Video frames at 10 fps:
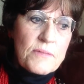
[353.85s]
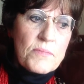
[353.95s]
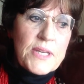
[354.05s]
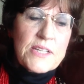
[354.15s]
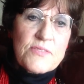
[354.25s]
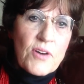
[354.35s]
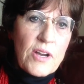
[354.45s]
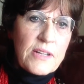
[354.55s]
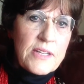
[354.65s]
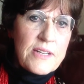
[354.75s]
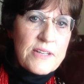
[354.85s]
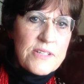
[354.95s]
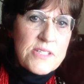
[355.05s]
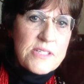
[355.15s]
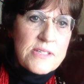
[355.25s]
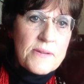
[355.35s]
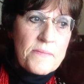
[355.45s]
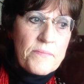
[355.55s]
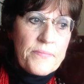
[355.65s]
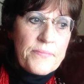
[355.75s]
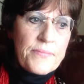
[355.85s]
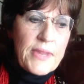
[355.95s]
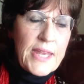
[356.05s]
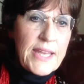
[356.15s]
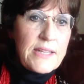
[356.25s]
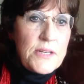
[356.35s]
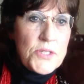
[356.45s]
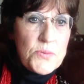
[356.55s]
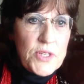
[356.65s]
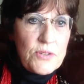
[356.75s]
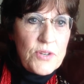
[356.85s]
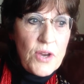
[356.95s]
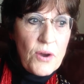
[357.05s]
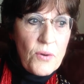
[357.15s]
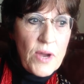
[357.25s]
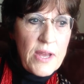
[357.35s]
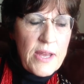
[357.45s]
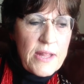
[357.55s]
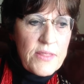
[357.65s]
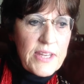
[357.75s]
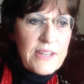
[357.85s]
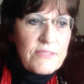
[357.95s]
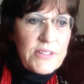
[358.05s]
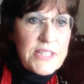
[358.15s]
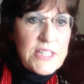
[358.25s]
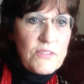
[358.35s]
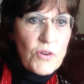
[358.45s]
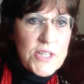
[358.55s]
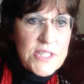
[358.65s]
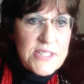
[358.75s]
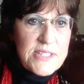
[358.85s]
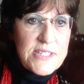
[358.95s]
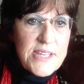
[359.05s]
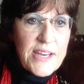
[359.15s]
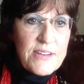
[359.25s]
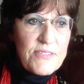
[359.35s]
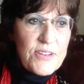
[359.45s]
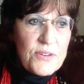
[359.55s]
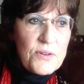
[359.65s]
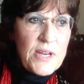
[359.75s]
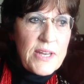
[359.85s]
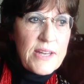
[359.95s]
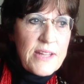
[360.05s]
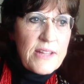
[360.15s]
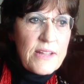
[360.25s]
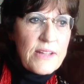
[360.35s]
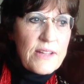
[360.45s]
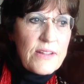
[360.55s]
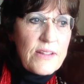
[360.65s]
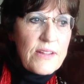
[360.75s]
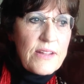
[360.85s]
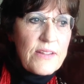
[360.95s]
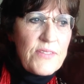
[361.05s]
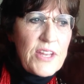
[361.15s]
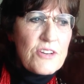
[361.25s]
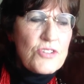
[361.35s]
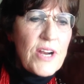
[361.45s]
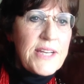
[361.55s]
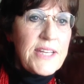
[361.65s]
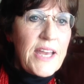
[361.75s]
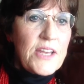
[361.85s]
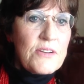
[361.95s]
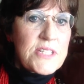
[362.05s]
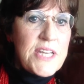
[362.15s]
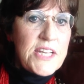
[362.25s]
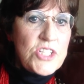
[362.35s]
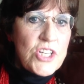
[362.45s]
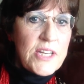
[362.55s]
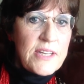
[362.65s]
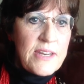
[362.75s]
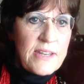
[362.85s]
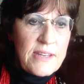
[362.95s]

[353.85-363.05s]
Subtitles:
because fog clears. It clears when you know the conflicting voices inside of you that are trying to get your attention.